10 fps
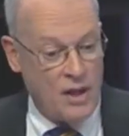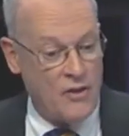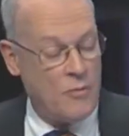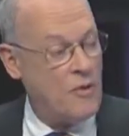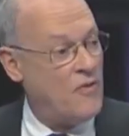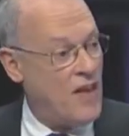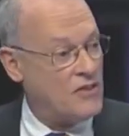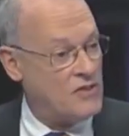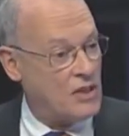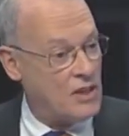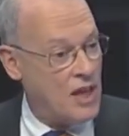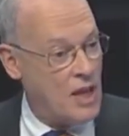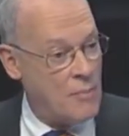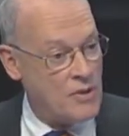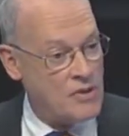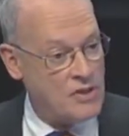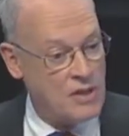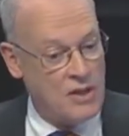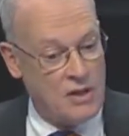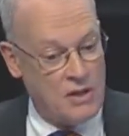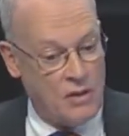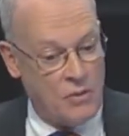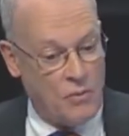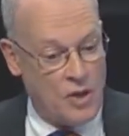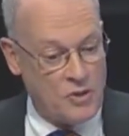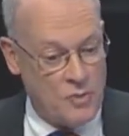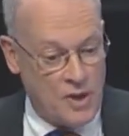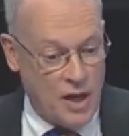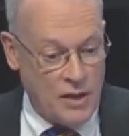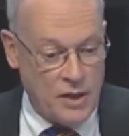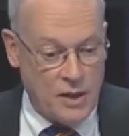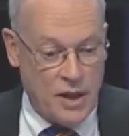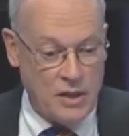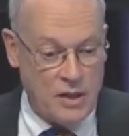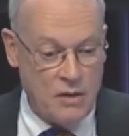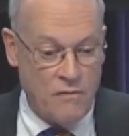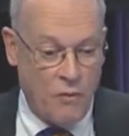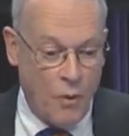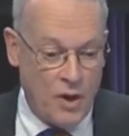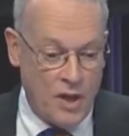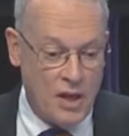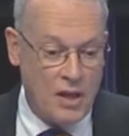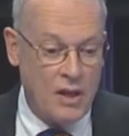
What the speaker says: The Bethesda campus was begun in 1940,